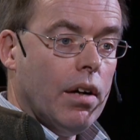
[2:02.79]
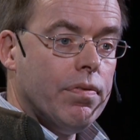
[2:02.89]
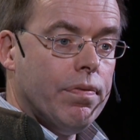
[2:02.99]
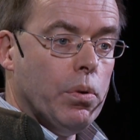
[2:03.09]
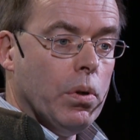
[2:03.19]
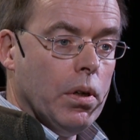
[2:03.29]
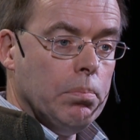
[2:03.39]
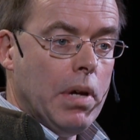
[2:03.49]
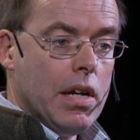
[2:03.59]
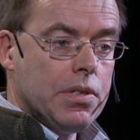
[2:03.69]

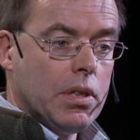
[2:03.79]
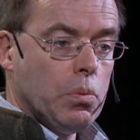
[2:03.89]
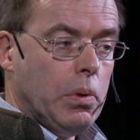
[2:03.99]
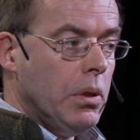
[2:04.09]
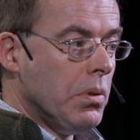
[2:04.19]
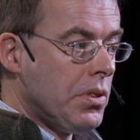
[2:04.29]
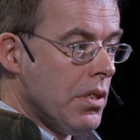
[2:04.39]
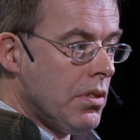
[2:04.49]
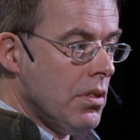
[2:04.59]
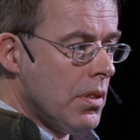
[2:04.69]
for managing weed
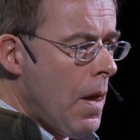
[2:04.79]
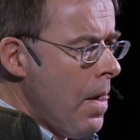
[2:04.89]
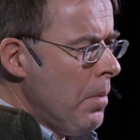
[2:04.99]
resistance,